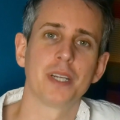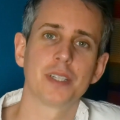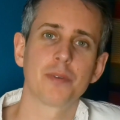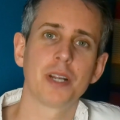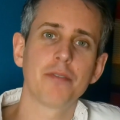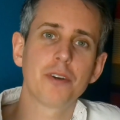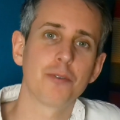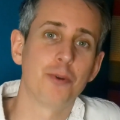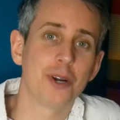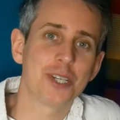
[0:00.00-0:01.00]
because whenever
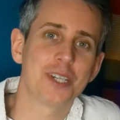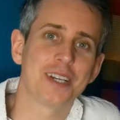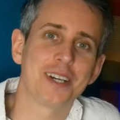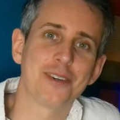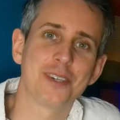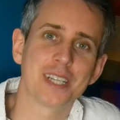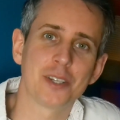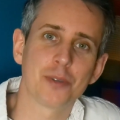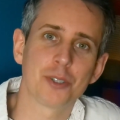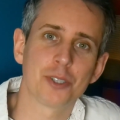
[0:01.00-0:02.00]
I've watched it, I always
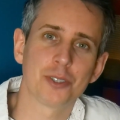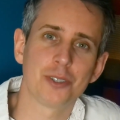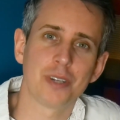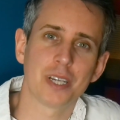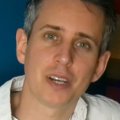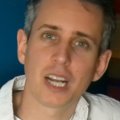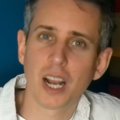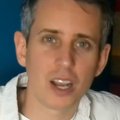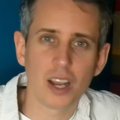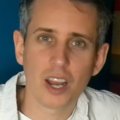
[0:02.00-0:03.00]
end up just sort of like going,